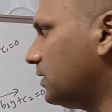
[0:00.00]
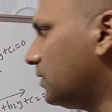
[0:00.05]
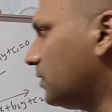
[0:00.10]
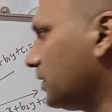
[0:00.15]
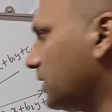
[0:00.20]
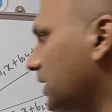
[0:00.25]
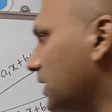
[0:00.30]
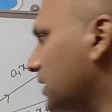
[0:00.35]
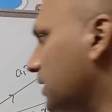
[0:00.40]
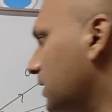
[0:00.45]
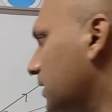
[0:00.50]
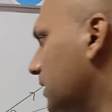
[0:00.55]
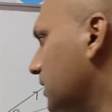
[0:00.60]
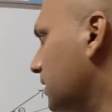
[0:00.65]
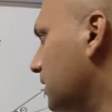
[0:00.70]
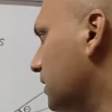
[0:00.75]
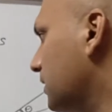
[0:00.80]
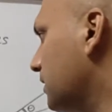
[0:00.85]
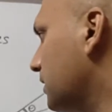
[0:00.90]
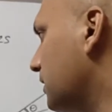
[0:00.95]
Okay,
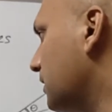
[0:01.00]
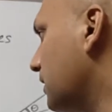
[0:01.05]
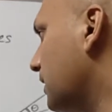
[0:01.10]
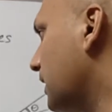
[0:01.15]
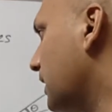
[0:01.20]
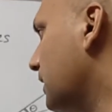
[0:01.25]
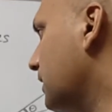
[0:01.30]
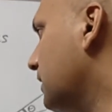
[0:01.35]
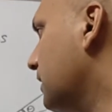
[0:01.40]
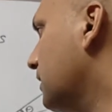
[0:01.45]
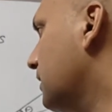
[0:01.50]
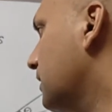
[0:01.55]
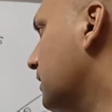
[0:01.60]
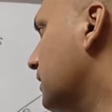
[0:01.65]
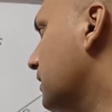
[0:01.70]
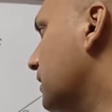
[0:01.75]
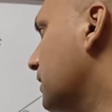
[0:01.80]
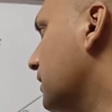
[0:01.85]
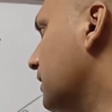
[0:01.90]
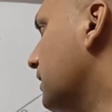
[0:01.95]
like
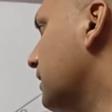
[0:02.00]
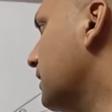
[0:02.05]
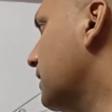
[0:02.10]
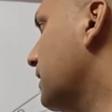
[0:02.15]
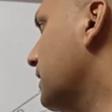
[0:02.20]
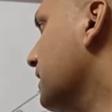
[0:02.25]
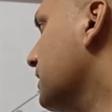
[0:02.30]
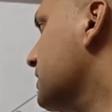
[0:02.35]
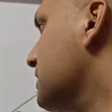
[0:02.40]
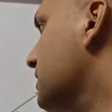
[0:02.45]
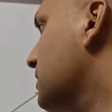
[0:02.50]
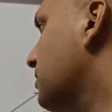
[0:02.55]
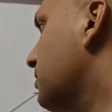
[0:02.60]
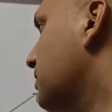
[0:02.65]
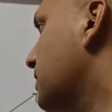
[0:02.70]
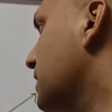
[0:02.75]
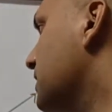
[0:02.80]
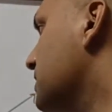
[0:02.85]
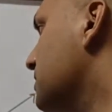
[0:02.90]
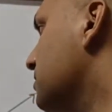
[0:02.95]
ax
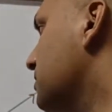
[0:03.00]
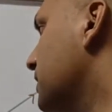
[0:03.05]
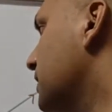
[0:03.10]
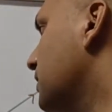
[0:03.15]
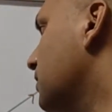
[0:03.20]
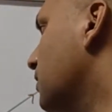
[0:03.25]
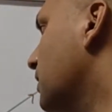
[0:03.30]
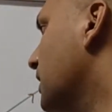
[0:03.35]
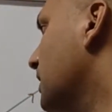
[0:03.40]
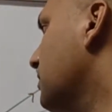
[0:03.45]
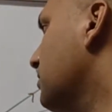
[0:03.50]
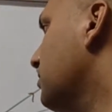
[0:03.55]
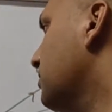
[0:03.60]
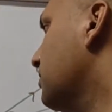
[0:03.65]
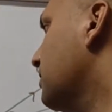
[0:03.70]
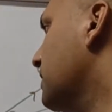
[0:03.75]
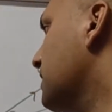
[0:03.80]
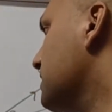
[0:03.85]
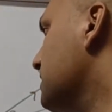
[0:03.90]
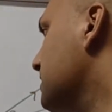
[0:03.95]
plus by
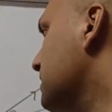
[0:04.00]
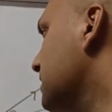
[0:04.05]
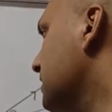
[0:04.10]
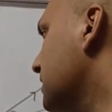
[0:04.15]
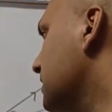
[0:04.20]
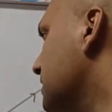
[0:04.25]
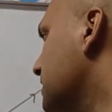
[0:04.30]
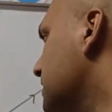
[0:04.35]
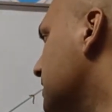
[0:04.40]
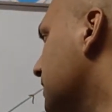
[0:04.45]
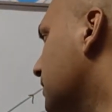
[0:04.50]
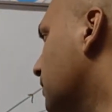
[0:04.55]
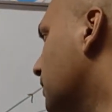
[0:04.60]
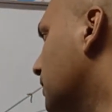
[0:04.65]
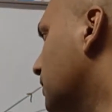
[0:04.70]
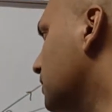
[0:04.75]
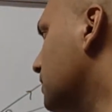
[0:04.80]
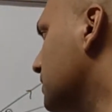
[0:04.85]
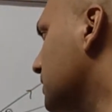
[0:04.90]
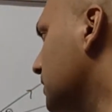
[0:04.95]
plus c is equal
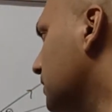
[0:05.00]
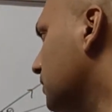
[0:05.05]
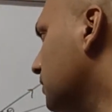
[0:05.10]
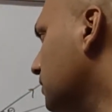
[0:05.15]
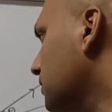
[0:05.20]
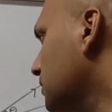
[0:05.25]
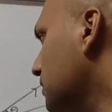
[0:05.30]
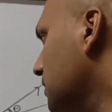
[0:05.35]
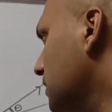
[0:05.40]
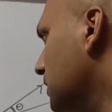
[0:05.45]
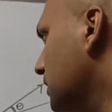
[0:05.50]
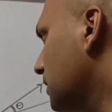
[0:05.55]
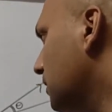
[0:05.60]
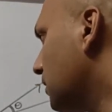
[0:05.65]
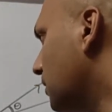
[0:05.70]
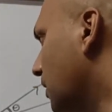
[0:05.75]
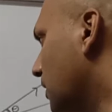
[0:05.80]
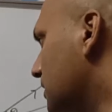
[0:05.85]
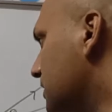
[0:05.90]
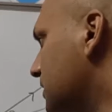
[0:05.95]
to 0,
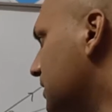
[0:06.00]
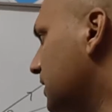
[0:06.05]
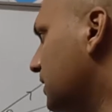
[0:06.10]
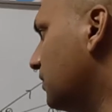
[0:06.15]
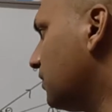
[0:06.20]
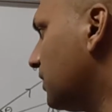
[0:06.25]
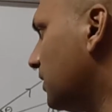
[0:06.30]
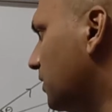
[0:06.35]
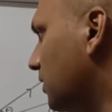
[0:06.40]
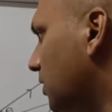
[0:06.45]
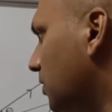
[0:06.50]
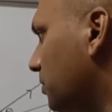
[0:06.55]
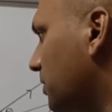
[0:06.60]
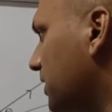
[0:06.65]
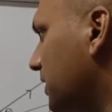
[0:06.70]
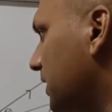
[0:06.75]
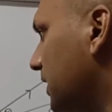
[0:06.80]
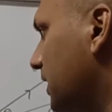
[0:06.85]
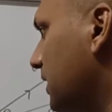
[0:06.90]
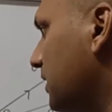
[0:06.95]
constant will not be
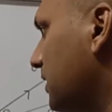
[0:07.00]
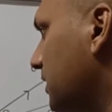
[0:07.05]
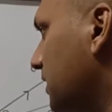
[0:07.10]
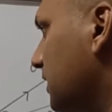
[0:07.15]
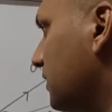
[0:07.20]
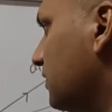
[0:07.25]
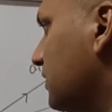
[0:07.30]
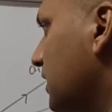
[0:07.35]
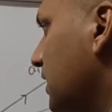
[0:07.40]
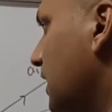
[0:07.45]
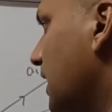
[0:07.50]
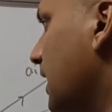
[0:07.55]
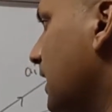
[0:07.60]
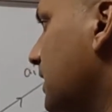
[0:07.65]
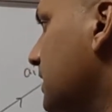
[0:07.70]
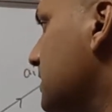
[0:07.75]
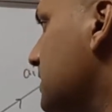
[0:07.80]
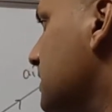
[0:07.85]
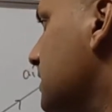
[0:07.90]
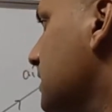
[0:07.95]
there if the
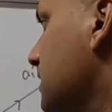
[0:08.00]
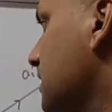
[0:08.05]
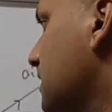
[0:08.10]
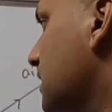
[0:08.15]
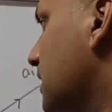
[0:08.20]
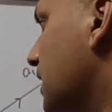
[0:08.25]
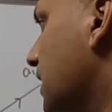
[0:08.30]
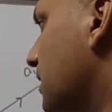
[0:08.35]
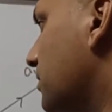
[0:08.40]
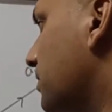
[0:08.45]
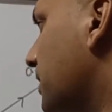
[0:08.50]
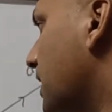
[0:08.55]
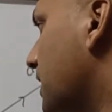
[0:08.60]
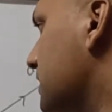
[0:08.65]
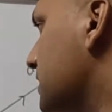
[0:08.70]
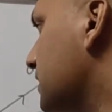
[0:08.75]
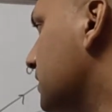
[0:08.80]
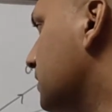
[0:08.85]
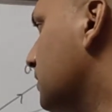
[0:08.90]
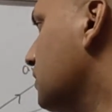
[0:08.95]
lines are
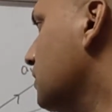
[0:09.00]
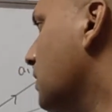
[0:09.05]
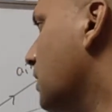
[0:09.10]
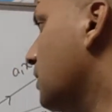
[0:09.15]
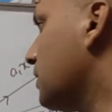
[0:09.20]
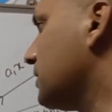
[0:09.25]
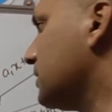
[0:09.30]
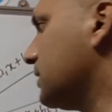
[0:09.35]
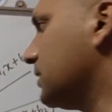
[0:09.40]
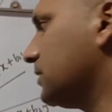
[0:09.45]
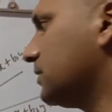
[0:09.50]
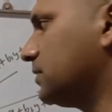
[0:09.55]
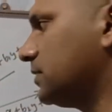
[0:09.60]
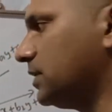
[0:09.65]
passing through origin.